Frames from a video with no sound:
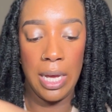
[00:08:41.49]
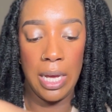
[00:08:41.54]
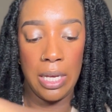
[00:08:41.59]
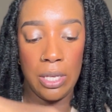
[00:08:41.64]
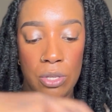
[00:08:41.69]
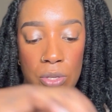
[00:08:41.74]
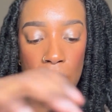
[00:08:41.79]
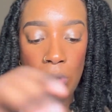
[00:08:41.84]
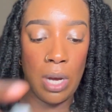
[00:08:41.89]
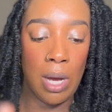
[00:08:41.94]

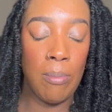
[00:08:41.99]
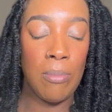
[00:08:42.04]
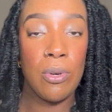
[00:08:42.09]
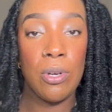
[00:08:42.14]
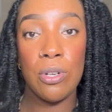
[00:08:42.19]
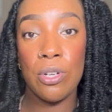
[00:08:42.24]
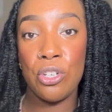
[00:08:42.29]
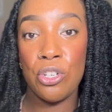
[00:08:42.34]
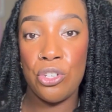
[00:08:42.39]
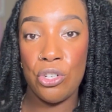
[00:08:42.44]
So I'm
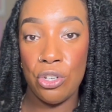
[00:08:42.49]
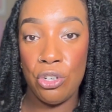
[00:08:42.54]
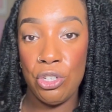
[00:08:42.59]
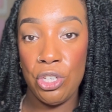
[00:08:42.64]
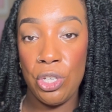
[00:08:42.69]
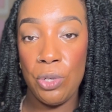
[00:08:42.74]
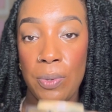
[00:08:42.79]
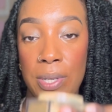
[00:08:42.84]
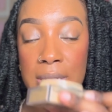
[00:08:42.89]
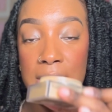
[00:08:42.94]
going to show
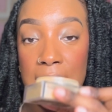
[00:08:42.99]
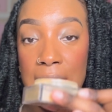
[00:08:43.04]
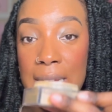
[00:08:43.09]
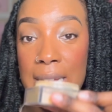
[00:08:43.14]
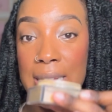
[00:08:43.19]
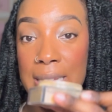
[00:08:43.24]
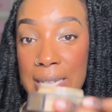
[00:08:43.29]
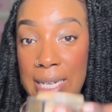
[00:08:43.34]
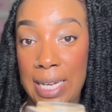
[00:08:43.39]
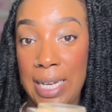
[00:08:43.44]
you a
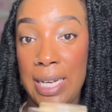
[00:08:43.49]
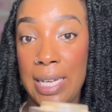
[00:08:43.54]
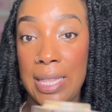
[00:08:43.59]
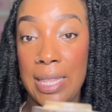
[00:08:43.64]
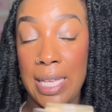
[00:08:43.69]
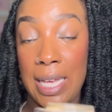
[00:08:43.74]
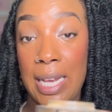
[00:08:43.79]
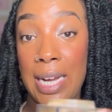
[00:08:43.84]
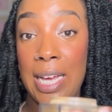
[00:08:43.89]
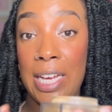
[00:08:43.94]
technique
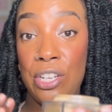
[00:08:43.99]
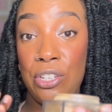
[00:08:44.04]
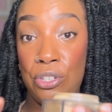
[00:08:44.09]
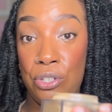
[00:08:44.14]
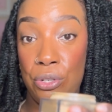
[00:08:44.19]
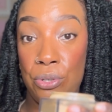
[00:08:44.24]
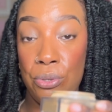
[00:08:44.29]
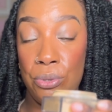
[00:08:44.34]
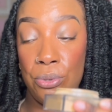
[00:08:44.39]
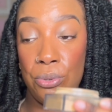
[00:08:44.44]
that I
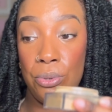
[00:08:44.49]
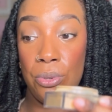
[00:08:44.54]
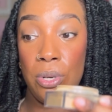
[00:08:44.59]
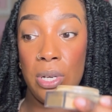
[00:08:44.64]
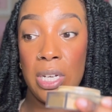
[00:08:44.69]
do,